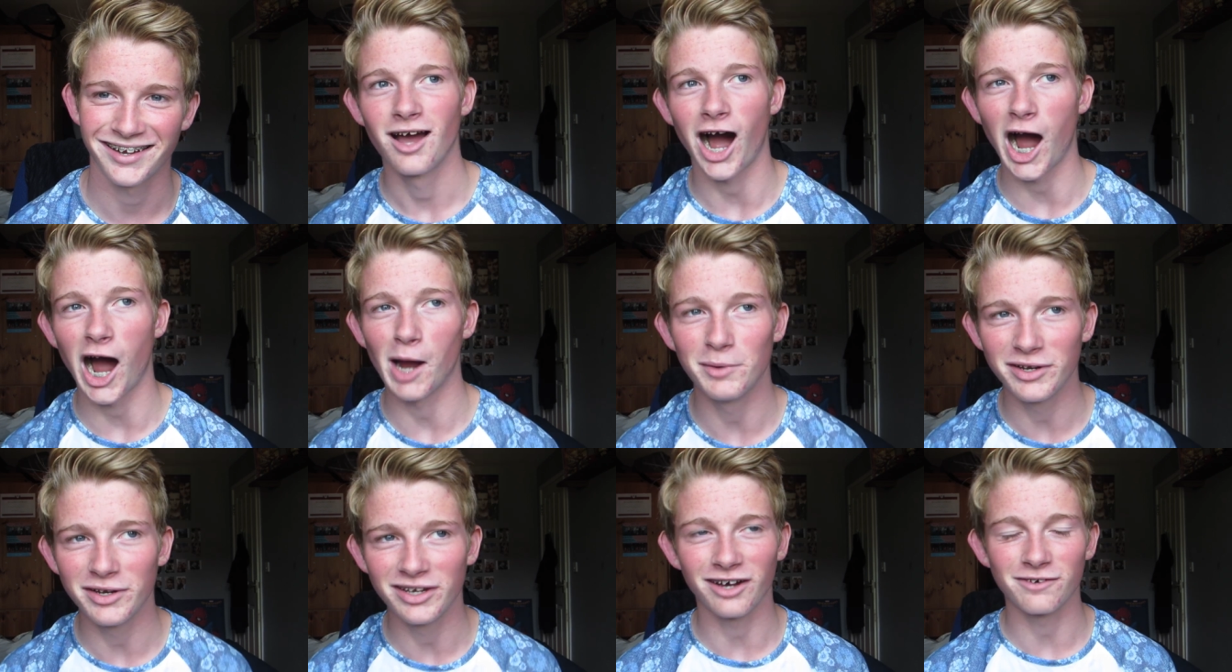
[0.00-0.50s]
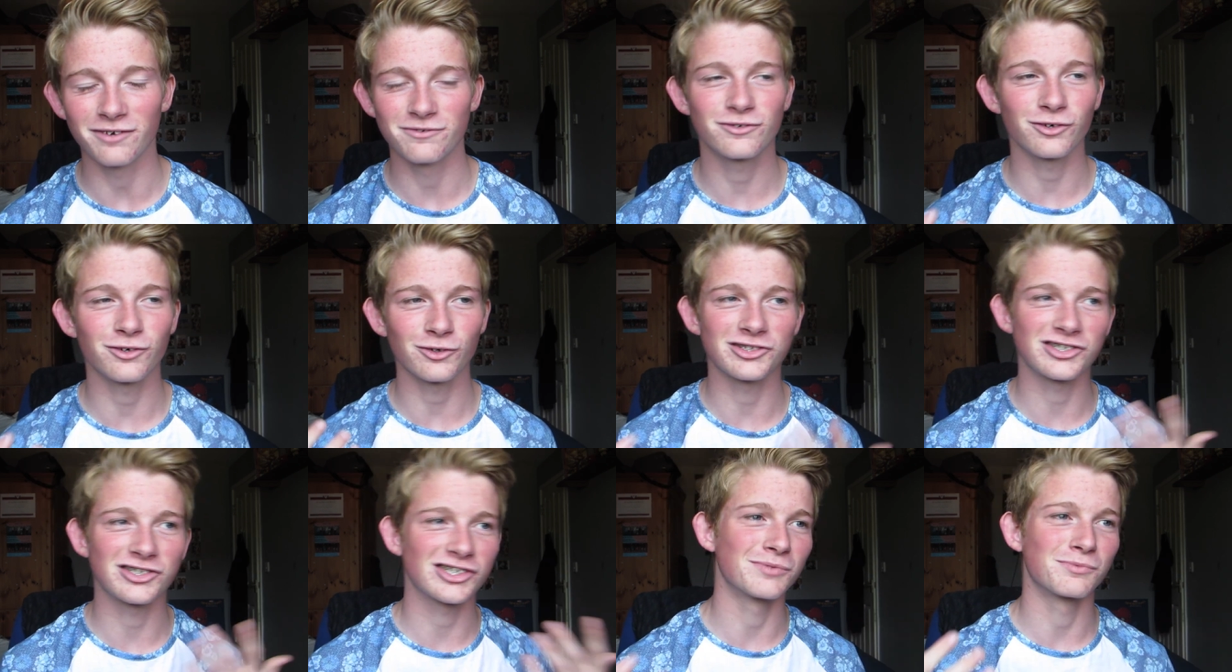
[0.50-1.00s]
I mean, I've
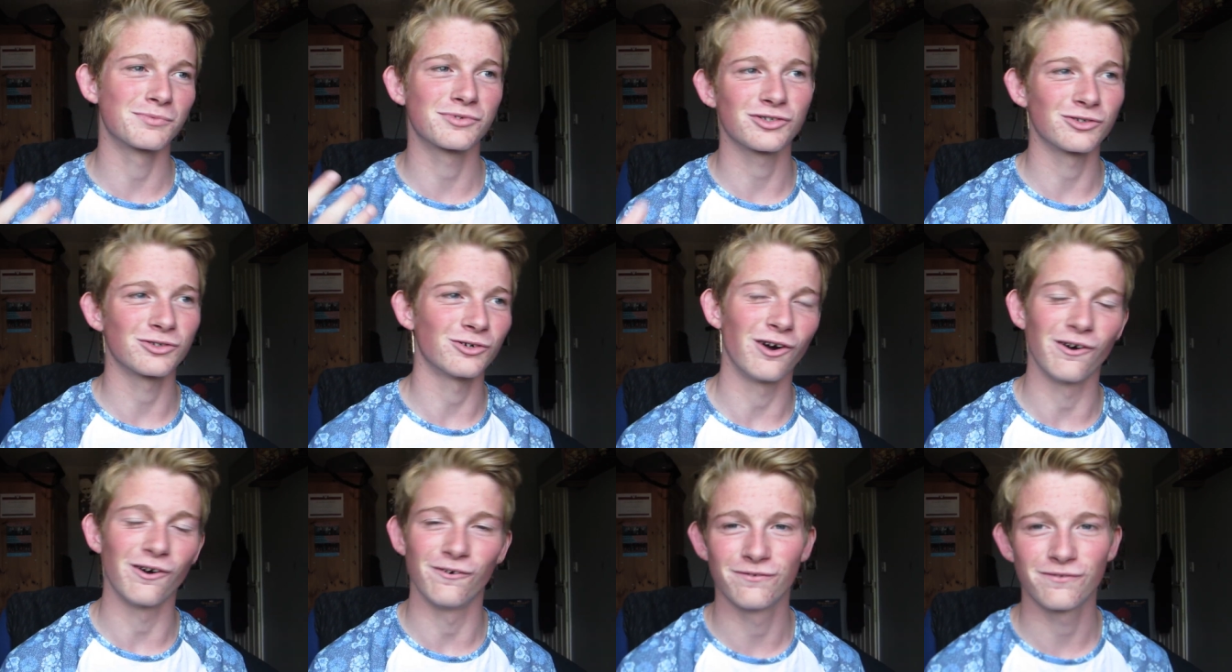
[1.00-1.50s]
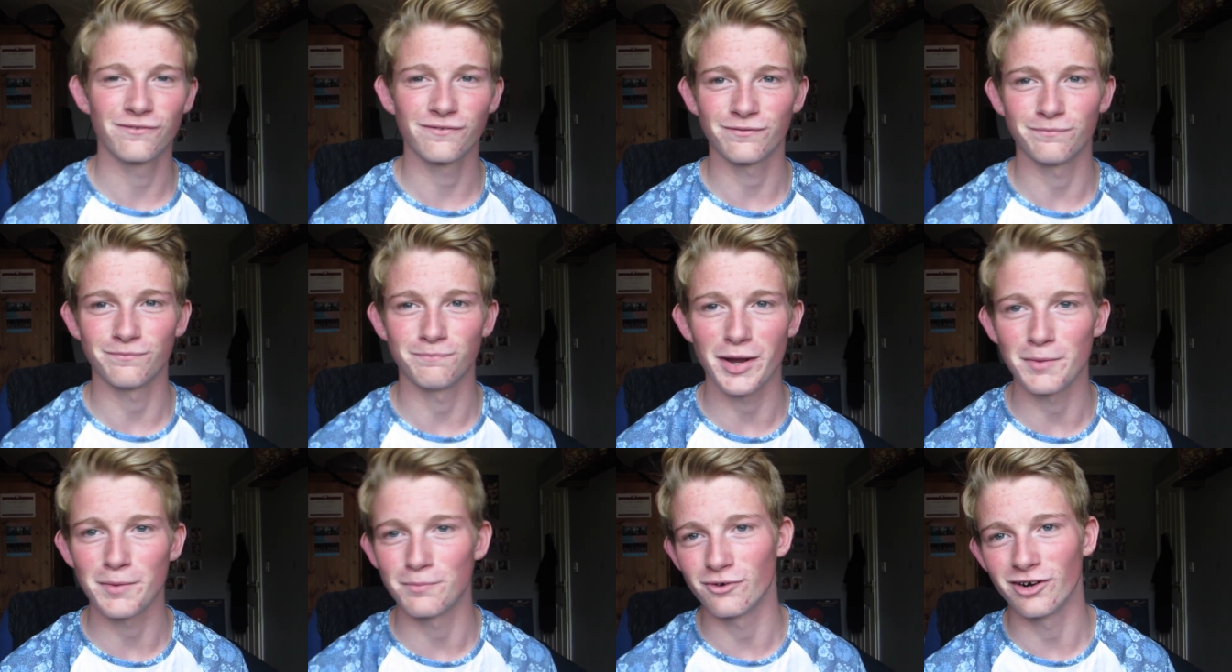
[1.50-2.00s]
got some sort of
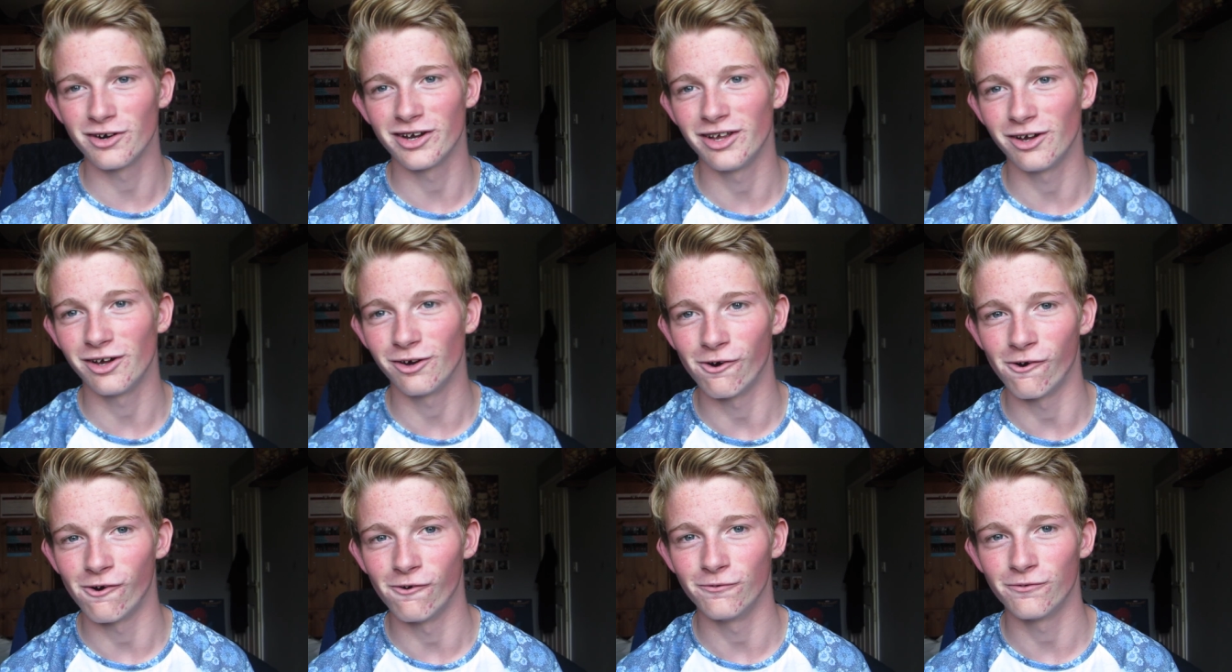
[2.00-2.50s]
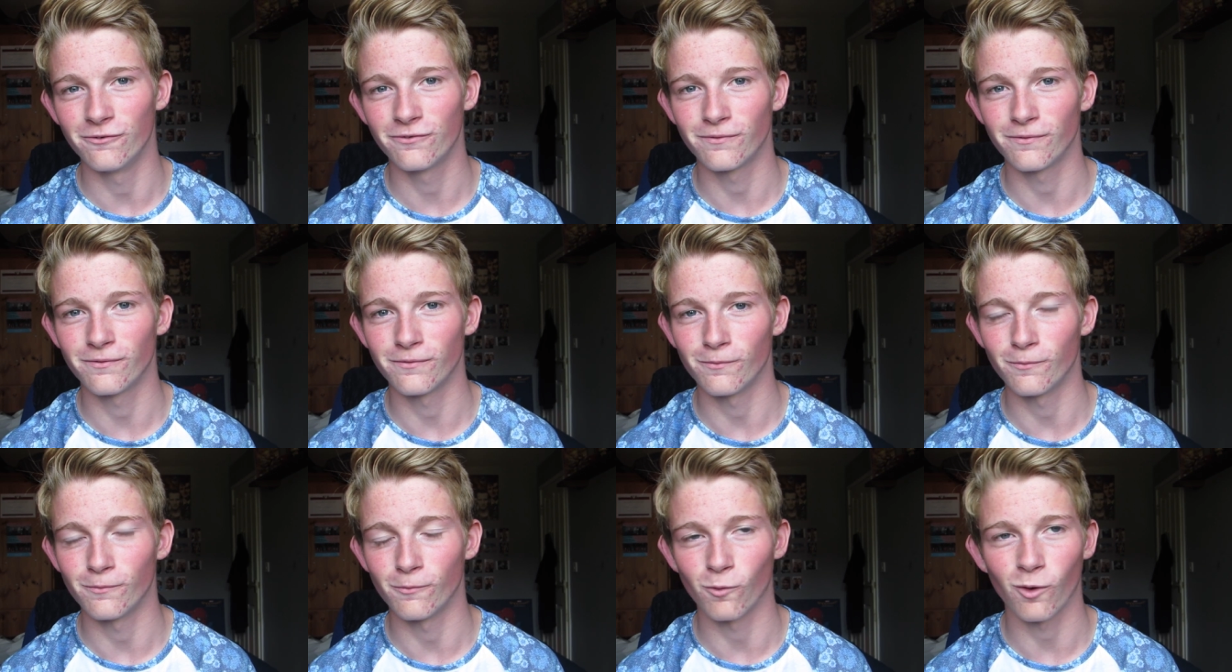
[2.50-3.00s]
memory of
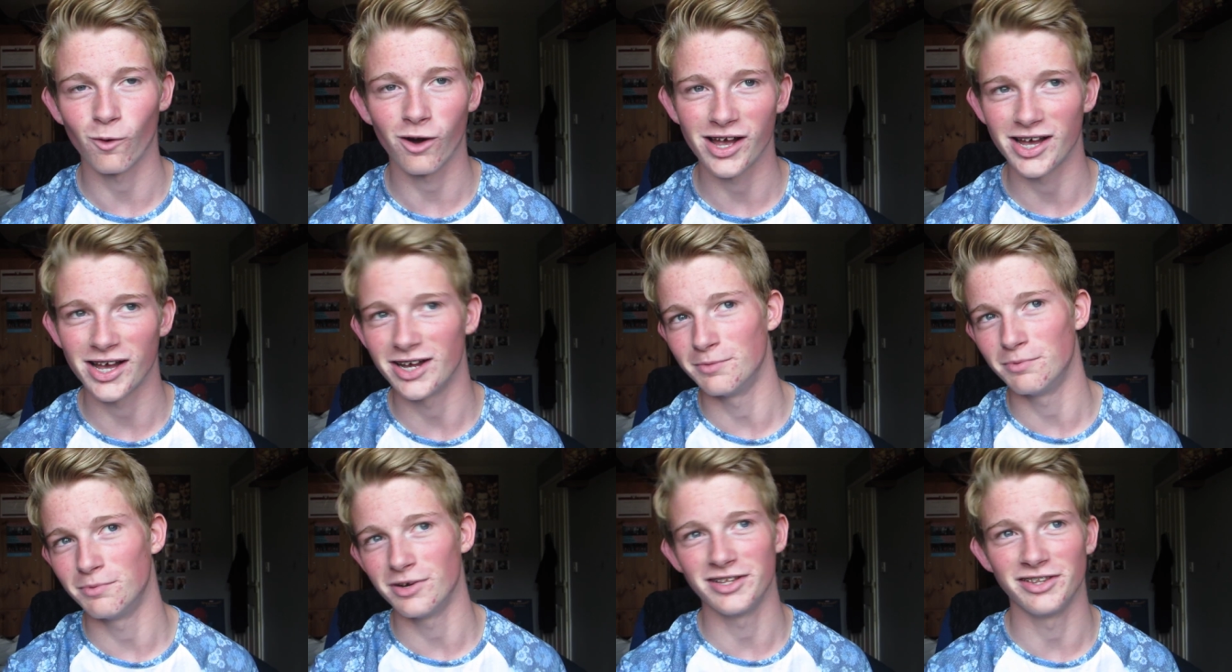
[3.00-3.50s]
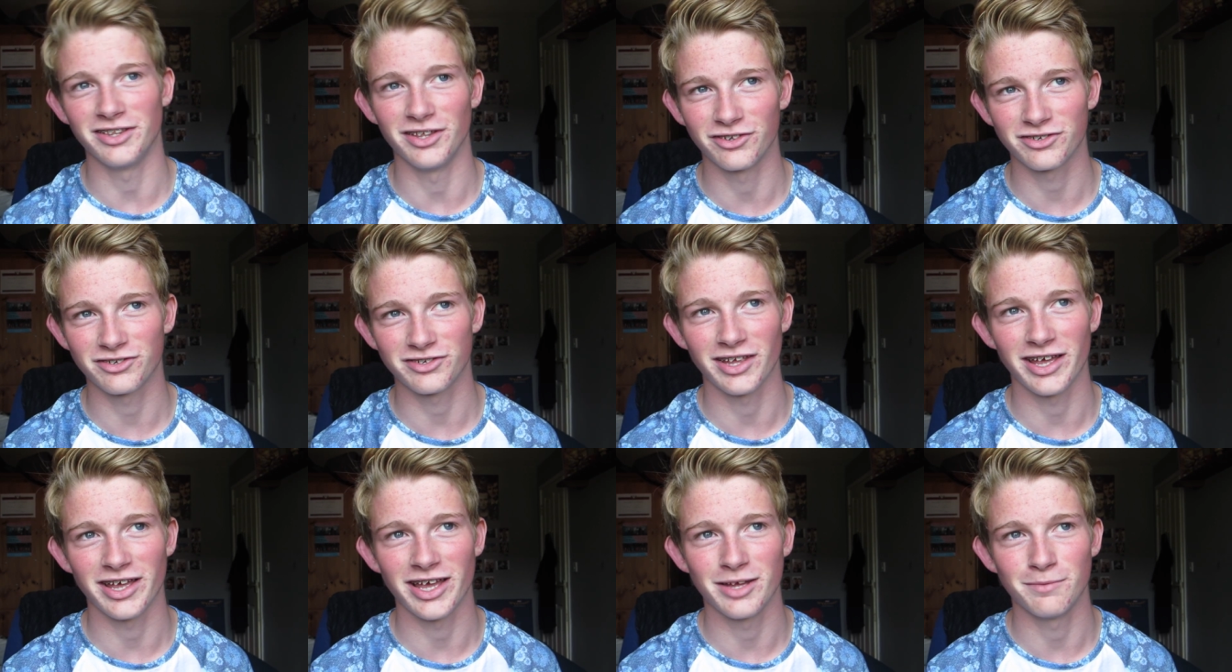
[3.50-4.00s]
why I picked
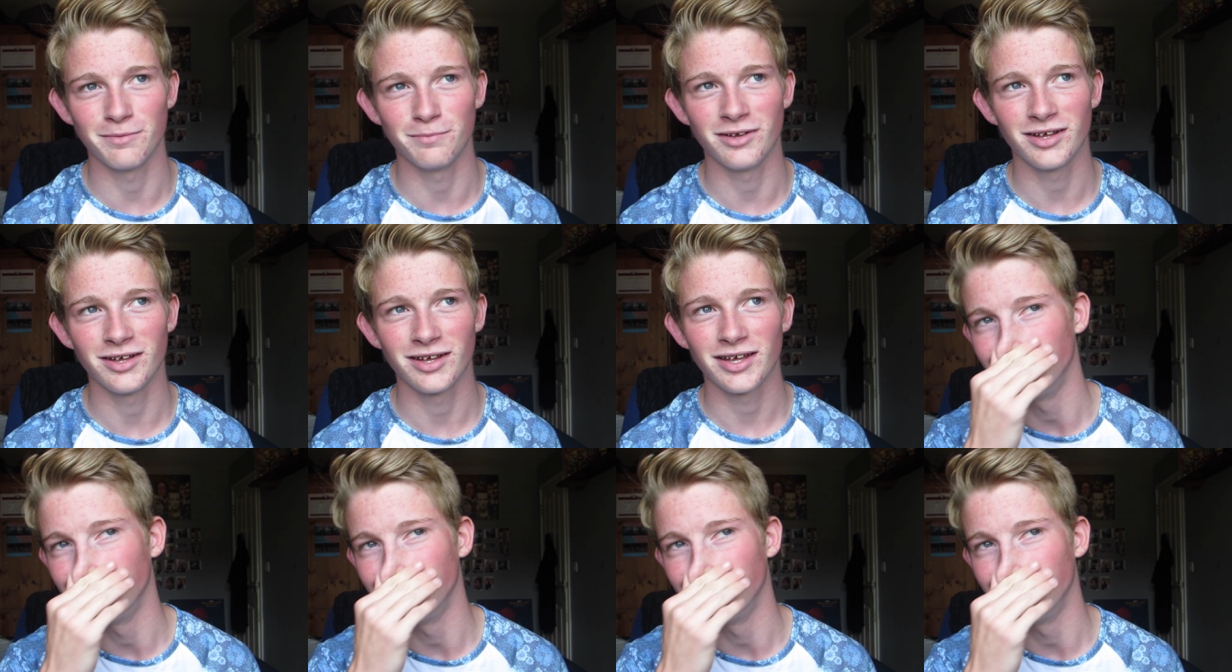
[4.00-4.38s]
this name.